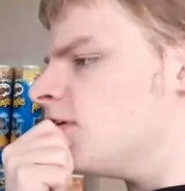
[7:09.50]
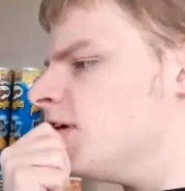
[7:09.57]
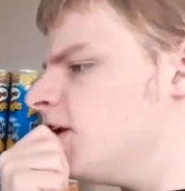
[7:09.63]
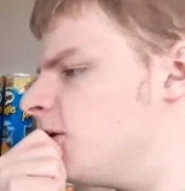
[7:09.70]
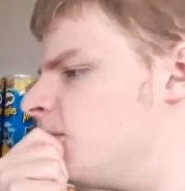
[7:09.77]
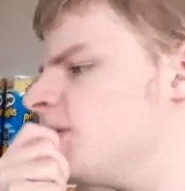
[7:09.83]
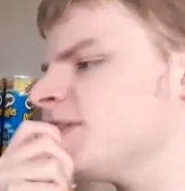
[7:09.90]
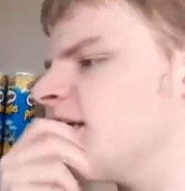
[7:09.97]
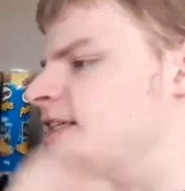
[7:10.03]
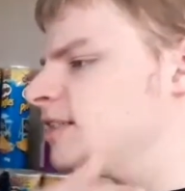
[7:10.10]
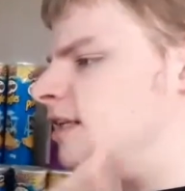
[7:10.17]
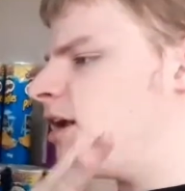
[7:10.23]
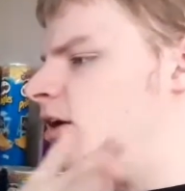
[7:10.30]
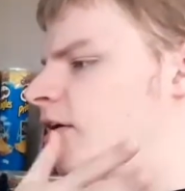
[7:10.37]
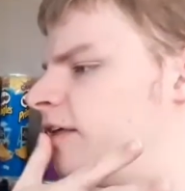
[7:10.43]
You know, worst case
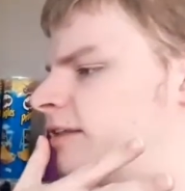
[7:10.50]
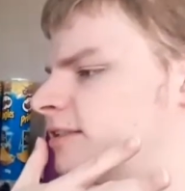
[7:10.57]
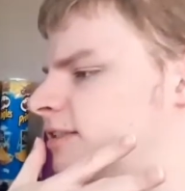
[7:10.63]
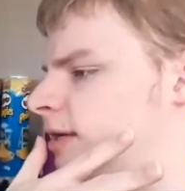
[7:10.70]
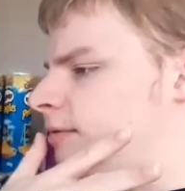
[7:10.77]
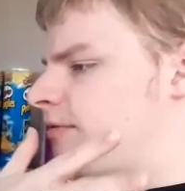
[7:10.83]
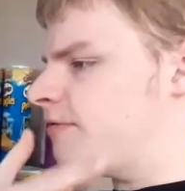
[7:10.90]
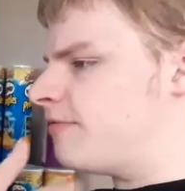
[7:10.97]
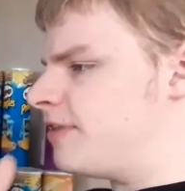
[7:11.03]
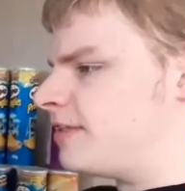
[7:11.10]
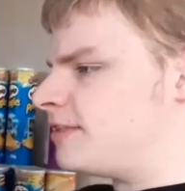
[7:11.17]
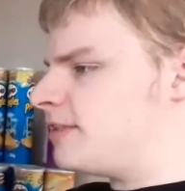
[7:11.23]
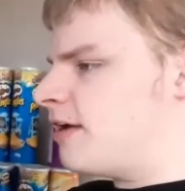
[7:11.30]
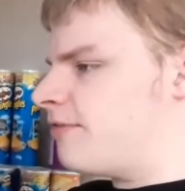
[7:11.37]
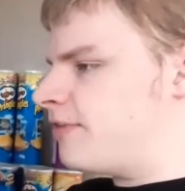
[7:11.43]
scenario, some of
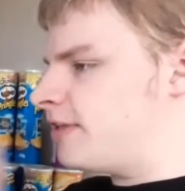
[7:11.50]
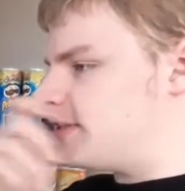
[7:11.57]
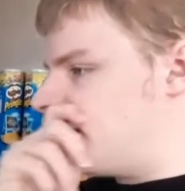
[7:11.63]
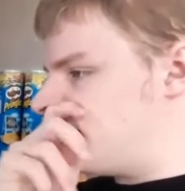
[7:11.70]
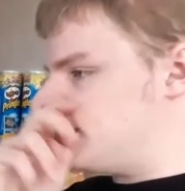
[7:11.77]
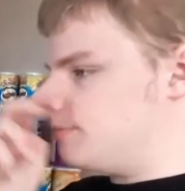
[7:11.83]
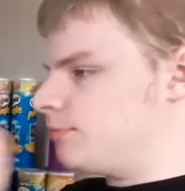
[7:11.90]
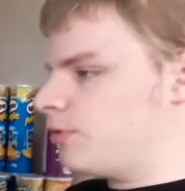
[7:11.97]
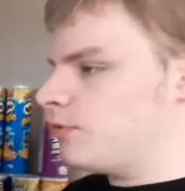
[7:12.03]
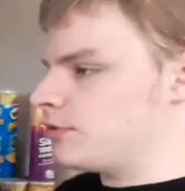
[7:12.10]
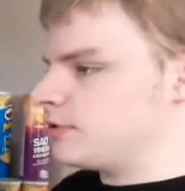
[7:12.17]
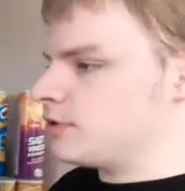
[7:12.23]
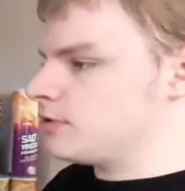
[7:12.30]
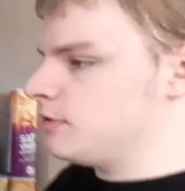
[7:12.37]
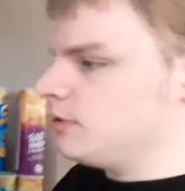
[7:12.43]
this stuff that's less
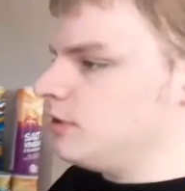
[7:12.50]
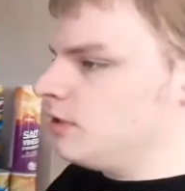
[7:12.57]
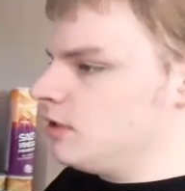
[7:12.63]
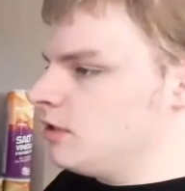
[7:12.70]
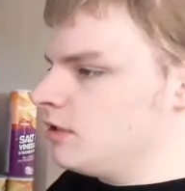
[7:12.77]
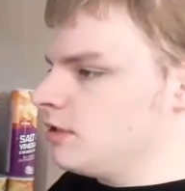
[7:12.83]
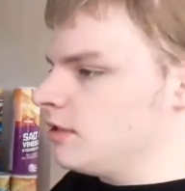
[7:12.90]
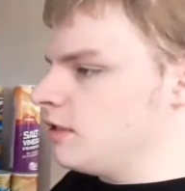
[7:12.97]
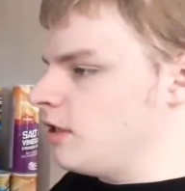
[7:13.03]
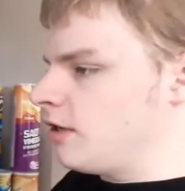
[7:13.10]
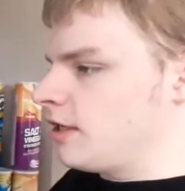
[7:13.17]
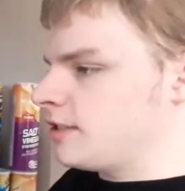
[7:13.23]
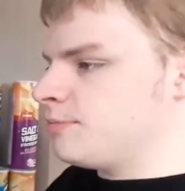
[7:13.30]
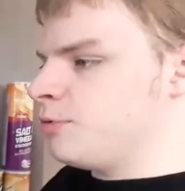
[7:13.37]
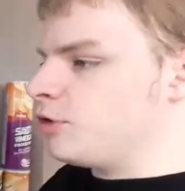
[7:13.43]
important, you
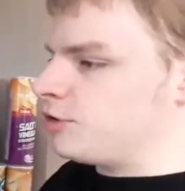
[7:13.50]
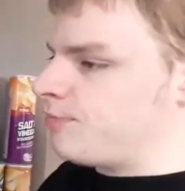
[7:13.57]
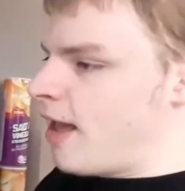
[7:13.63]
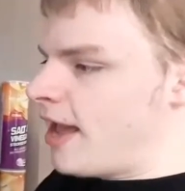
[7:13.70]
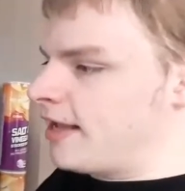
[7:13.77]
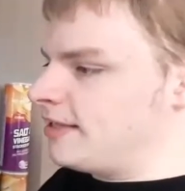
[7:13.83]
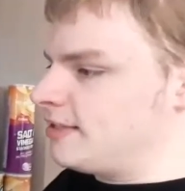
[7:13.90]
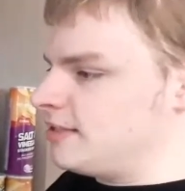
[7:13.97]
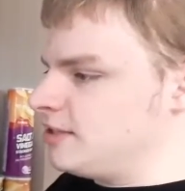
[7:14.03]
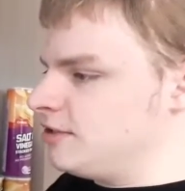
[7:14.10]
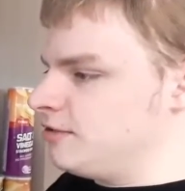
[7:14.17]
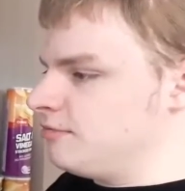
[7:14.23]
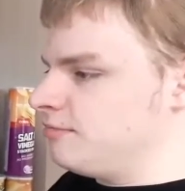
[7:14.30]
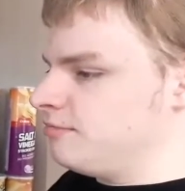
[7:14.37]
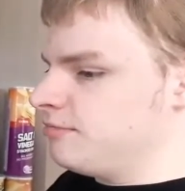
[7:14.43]
know, gets pushed back
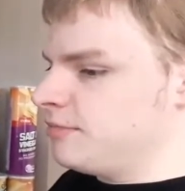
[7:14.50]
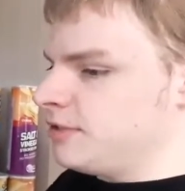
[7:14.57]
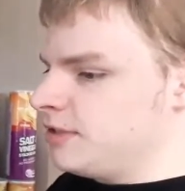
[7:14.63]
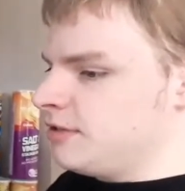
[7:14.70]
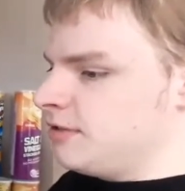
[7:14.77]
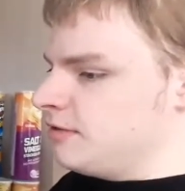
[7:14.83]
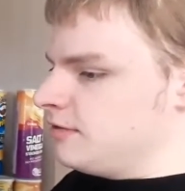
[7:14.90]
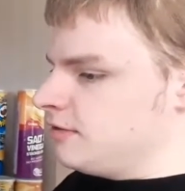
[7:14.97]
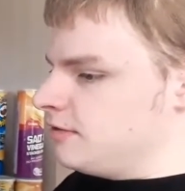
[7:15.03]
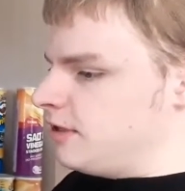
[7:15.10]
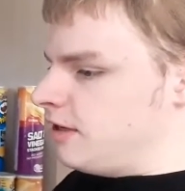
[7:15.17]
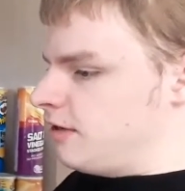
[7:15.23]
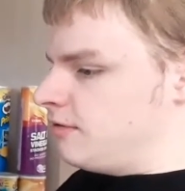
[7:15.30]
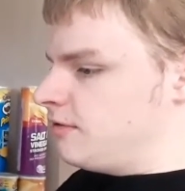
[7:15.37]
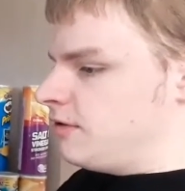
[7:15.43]
into,
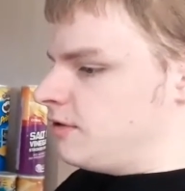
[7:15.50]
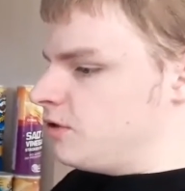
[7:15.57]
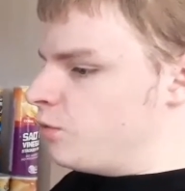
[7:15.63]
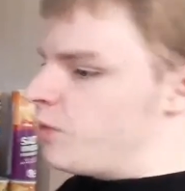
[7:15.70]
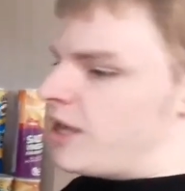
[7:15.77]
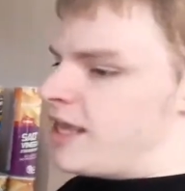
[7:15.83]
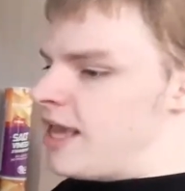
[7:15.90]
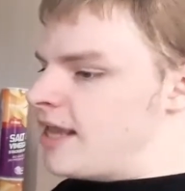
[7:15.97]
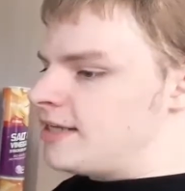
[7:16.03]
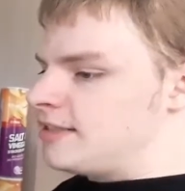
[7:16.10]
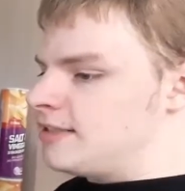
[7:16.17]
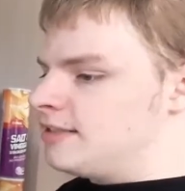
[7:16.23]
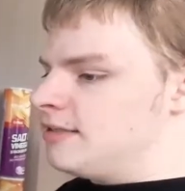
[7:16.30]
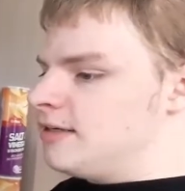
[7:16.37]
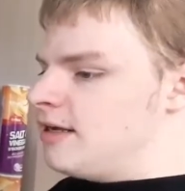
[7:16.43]
you know, the
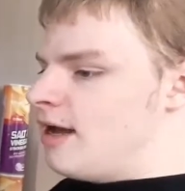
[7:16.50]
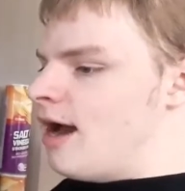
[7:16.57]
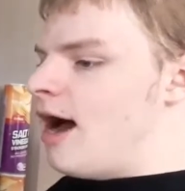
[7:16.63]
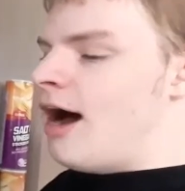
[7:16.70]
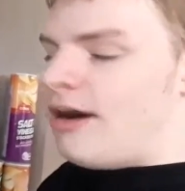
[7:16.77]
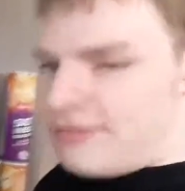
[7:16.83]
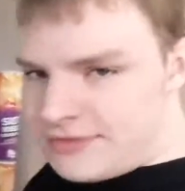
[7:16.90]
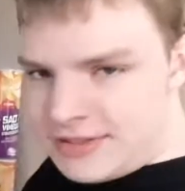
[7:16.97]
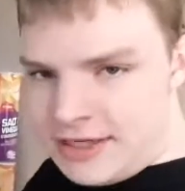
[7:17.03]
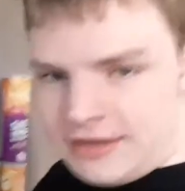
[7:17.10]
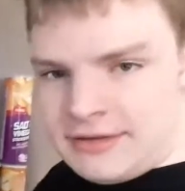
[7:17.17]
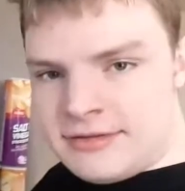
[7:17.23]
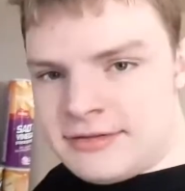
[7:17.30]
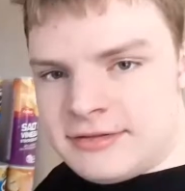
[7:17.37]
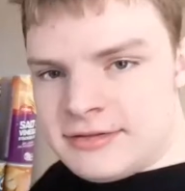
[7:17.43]
weekend after